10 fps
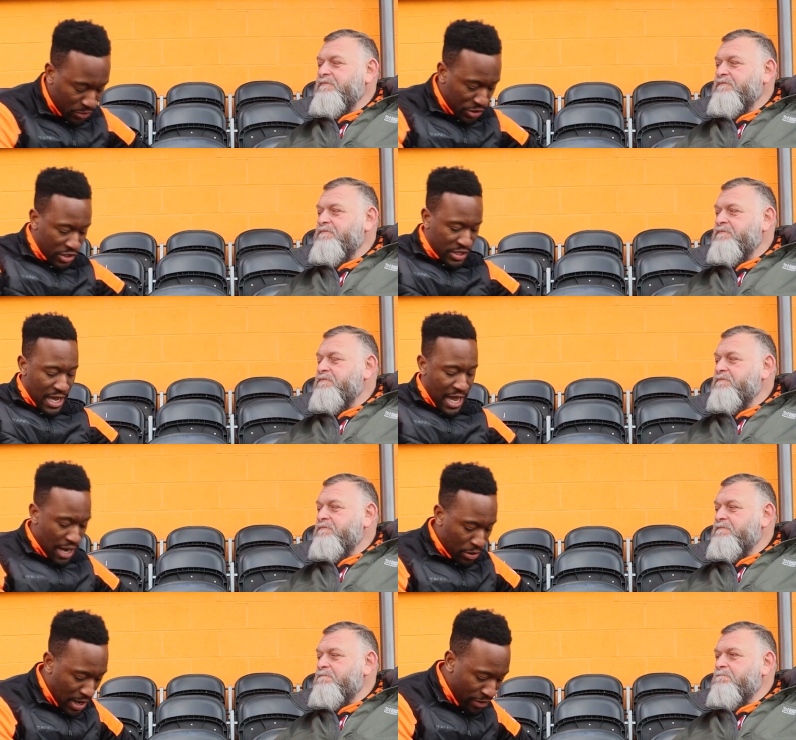Speaker 1: question is,
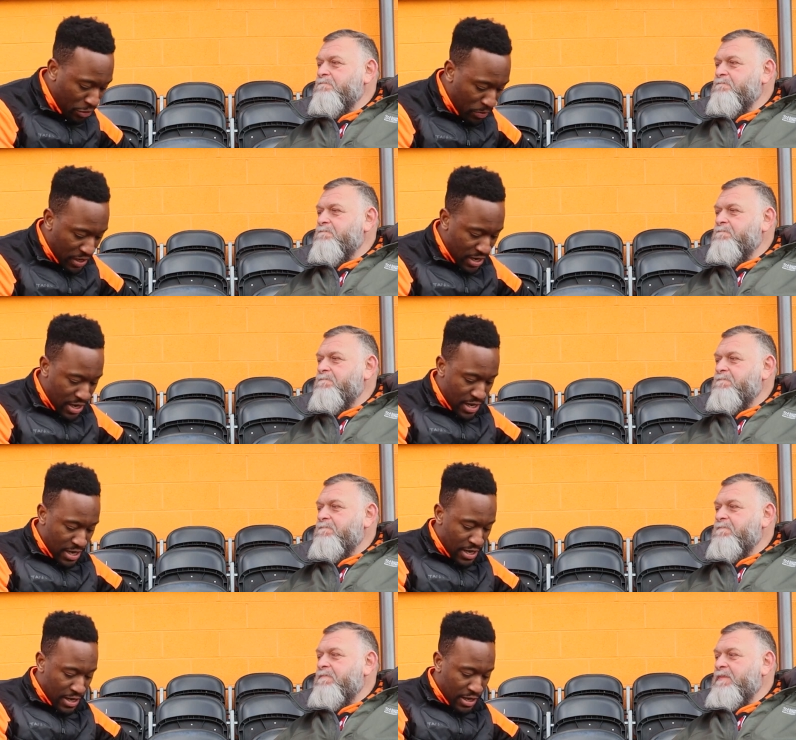how long have you been
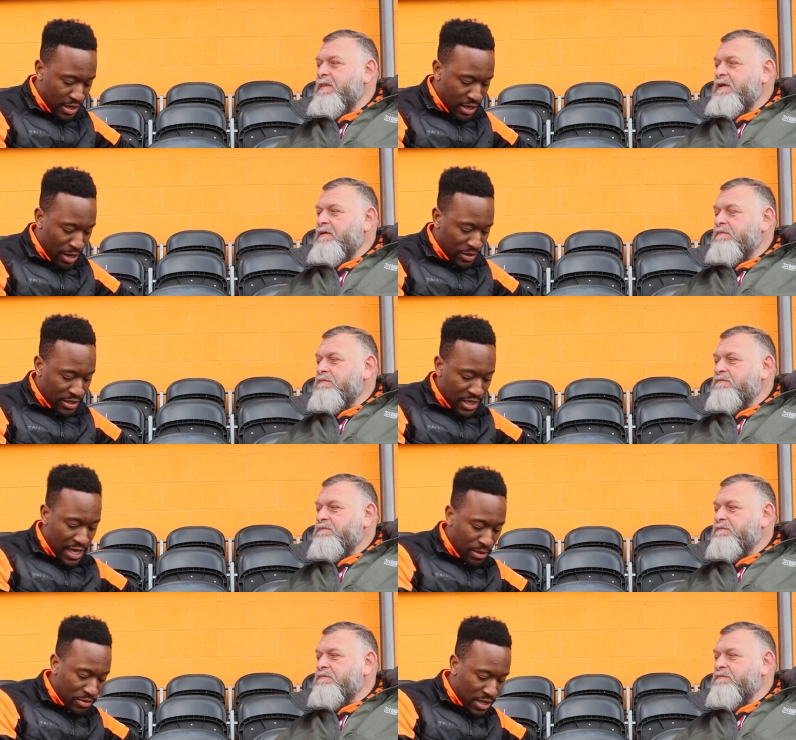coming to
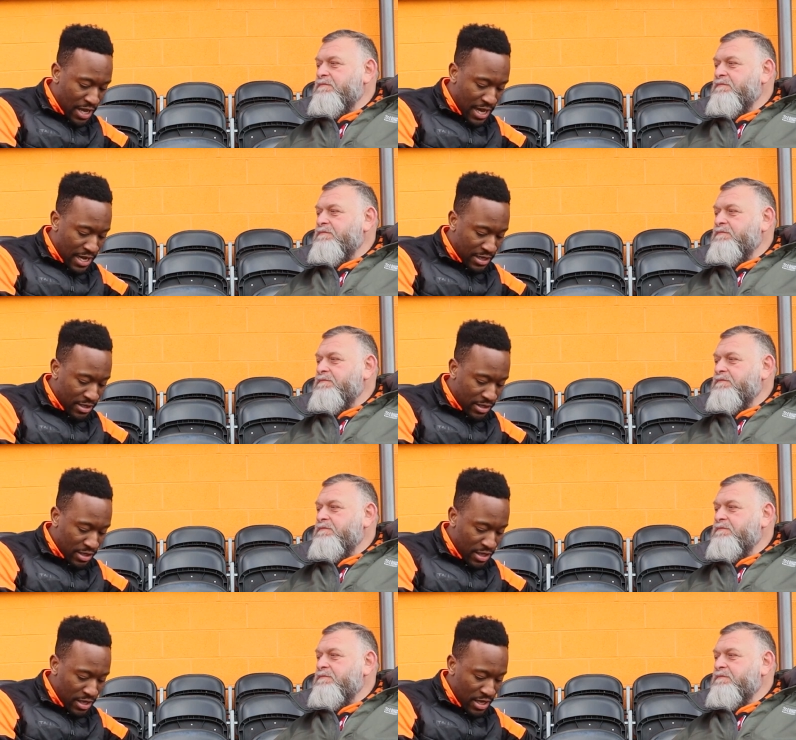games and
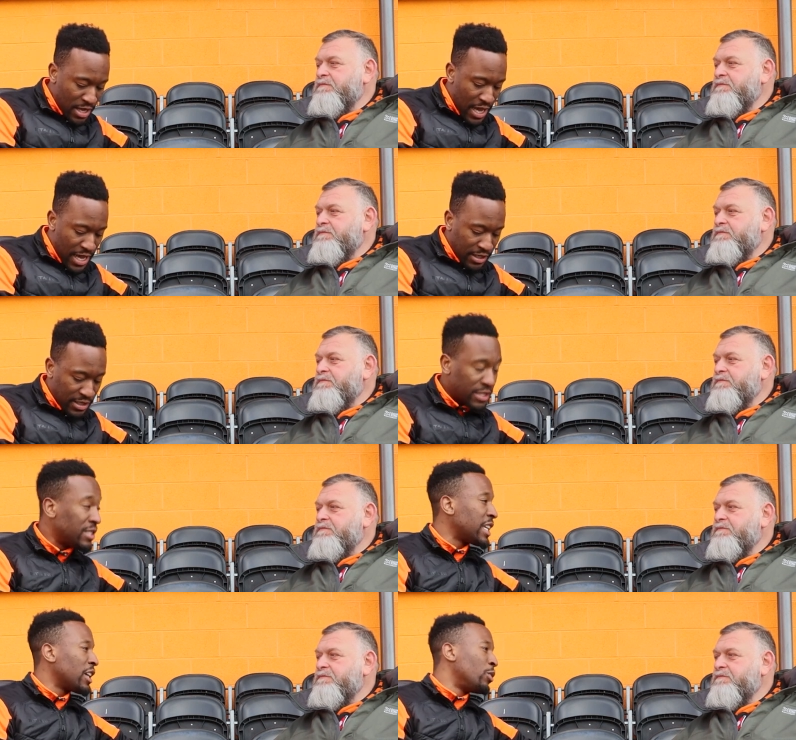a season
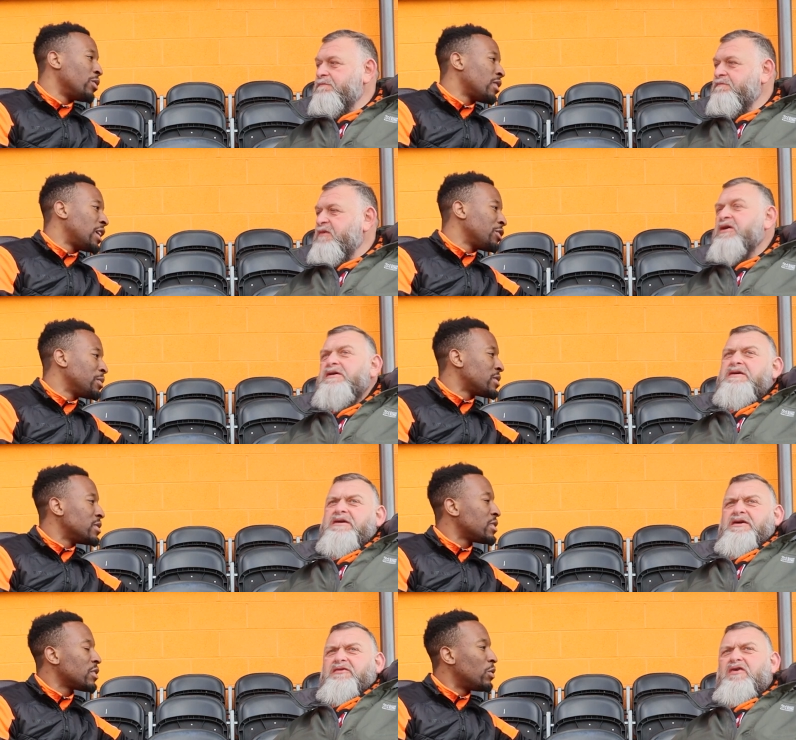ticket holder?
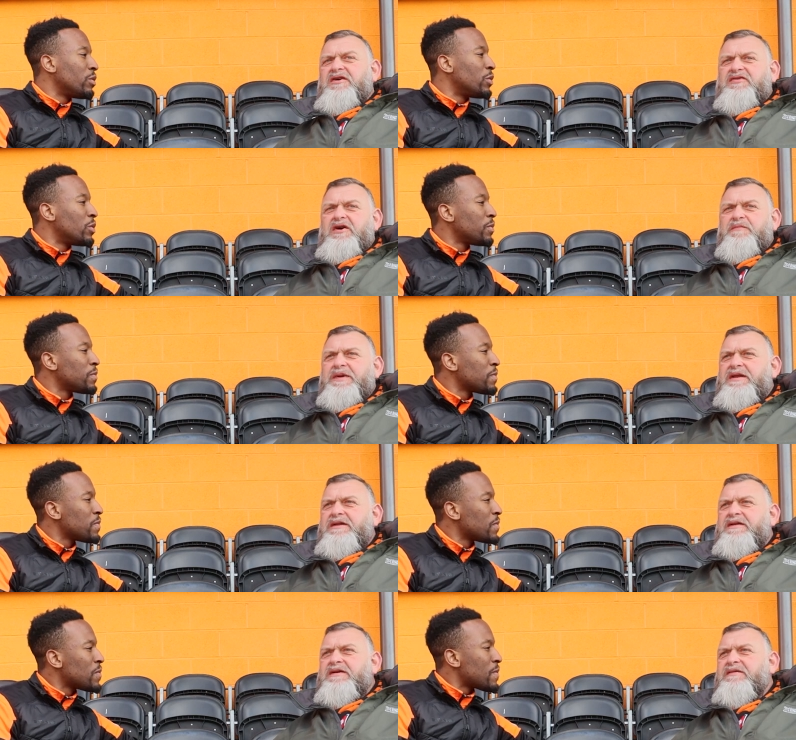
Speaker 2: Right, so I've
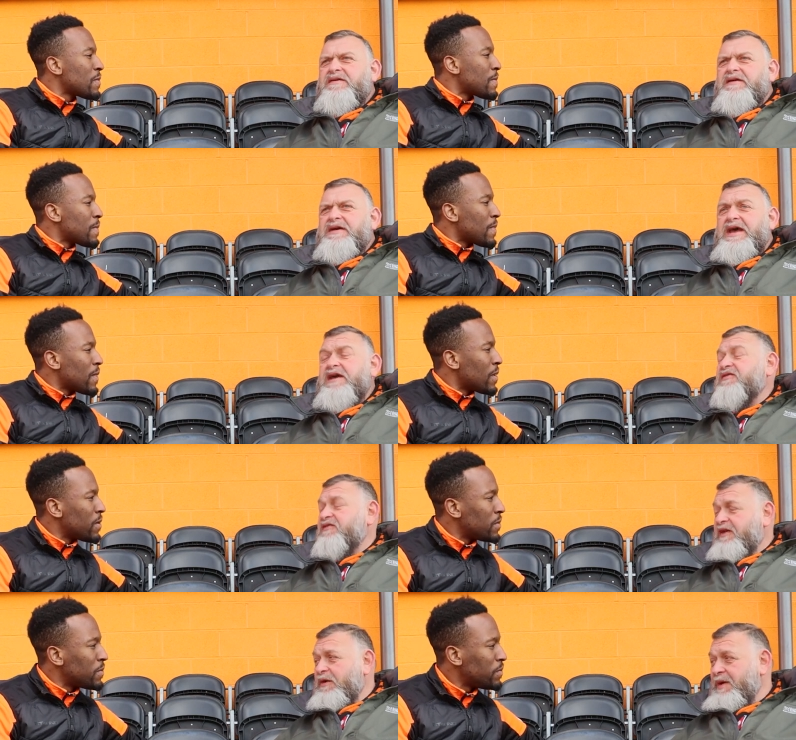been here
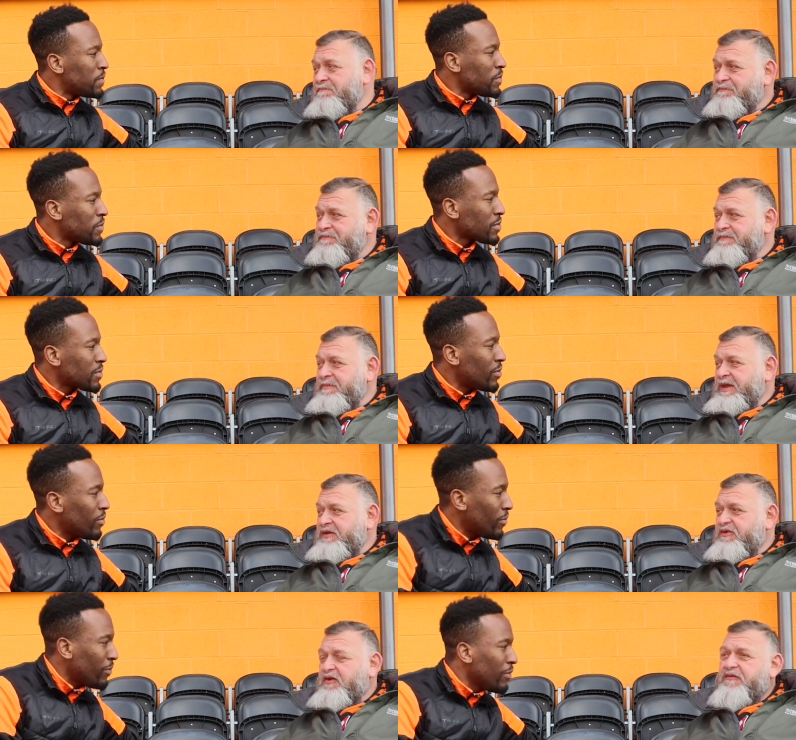since day 1.
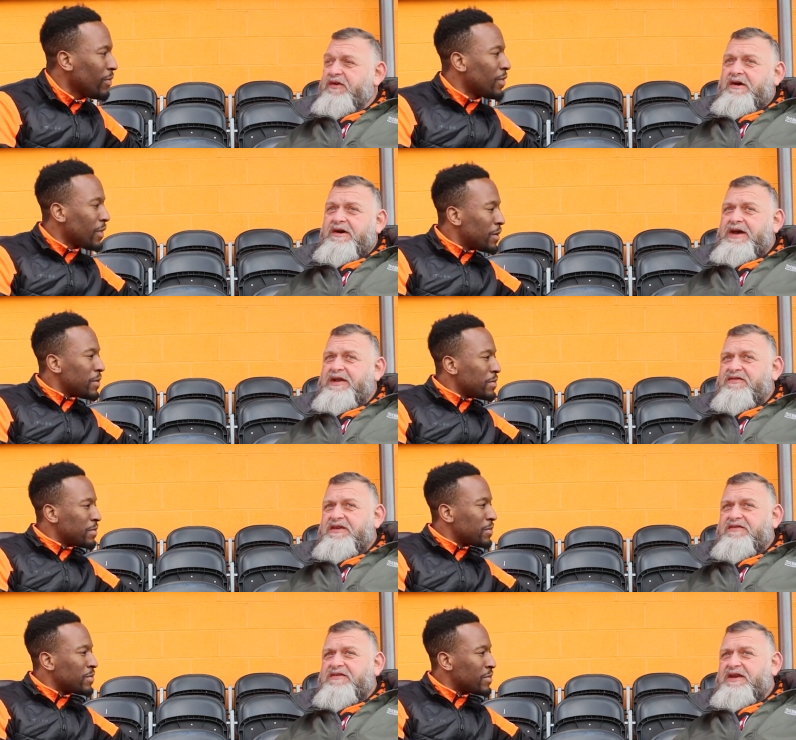So I've had a
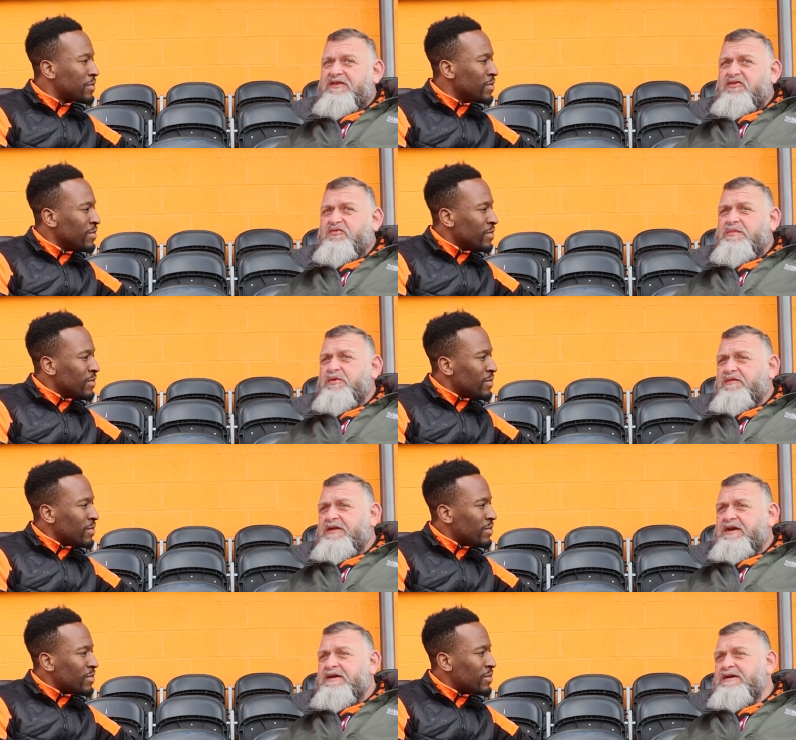season ticket since you moved
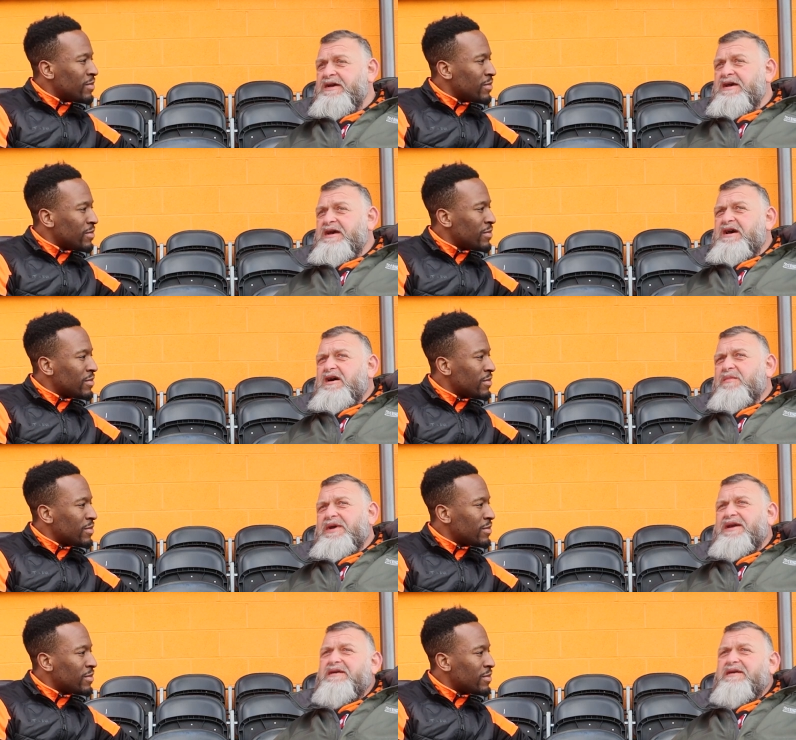here. I've been